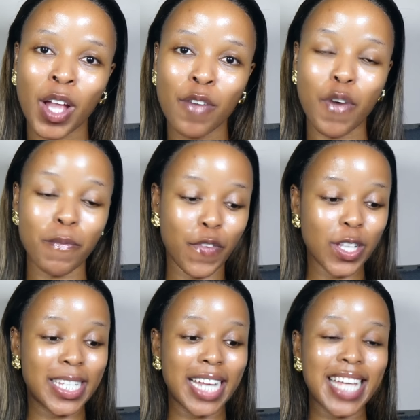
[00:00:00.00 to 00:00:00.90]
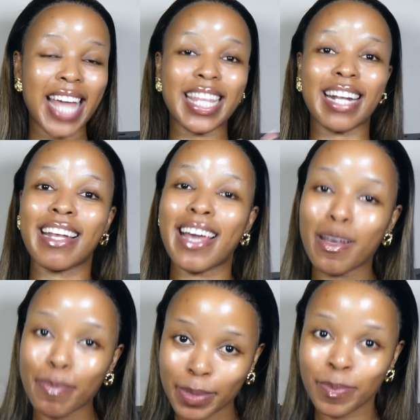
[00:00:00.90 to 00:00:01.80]
From first date at the
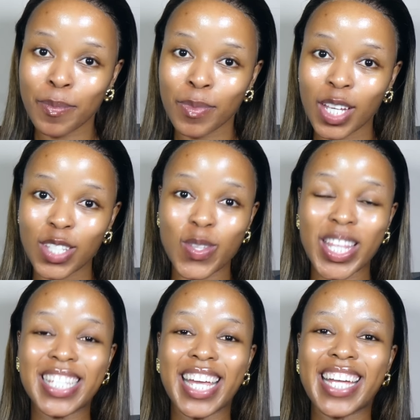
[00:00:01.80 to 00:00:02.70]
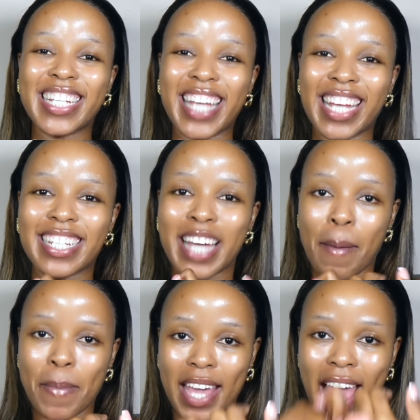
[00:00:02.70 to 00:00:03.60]
club to the second date
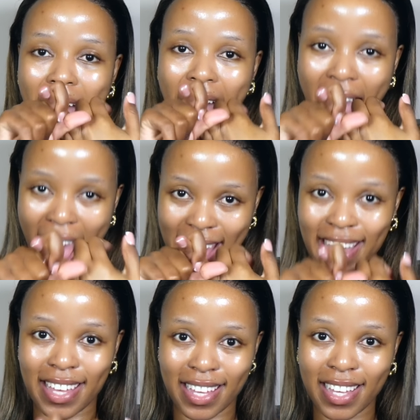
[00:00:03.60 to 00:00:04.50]
coming high